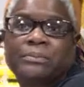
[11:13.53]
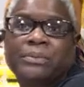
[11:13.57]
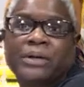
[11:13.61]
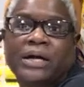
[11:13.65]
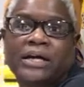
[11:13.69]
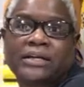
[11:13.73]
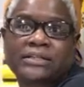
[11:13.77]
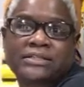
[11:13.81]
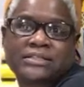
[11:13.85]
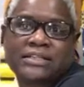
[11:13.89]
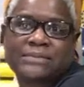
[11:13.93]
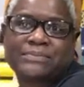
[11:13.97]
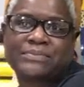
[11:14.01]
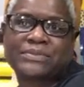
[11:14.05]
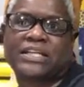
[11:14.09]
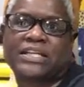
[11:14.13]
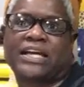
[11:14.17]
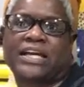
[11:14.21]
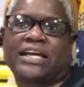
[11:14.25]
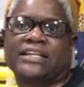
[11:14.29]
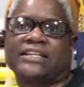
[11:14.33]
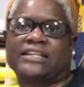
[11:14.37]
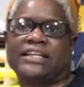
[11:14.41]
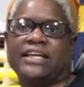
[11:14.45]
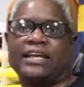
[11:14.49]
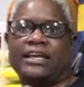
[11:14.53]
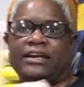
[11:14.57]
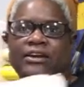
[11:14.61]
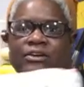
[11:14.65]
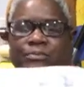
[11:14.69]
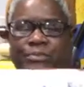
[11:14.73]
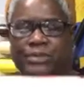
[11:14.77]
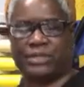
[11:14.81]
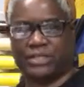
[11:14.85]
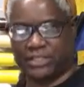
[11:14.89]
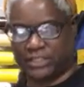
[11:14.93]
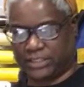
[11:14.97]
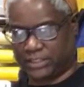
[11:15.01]
box upside down
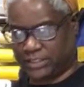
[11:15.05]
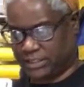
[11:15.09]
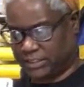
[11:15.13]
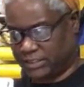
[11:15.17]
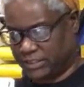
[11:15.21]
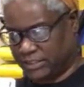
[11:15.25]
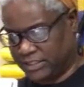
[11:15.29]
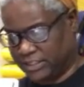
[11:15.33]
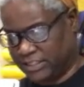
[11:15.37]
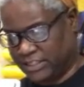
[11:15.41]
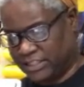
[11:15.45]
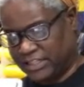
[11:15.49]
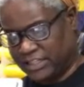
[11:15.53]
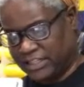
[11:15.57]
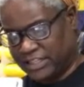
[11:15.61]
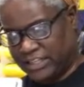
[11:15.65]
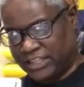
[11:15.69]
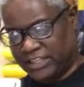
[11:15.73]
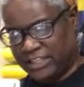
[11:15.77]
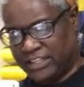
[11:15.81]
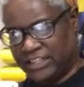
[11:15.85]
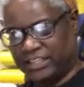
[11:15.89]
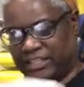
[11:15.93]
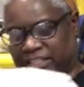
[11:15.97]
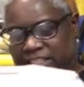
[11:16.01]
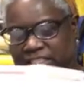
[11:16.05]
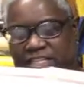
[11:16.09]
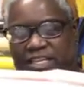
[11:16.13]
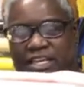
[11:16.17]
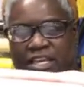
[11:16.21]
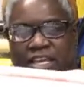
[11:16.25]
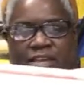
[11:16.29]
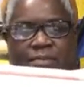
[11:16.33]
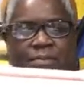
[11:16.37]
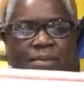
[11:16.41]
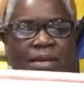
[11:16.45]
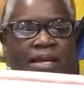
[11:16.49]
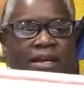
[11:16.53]
because this
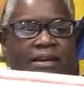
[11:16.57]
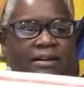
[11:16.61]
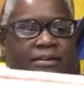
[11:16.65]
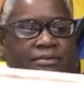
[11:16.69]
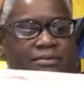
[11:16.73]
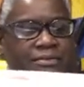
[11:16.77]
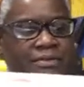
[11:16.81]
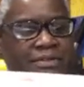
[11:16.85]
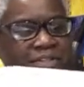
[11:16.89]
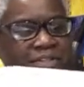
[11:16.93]
came out.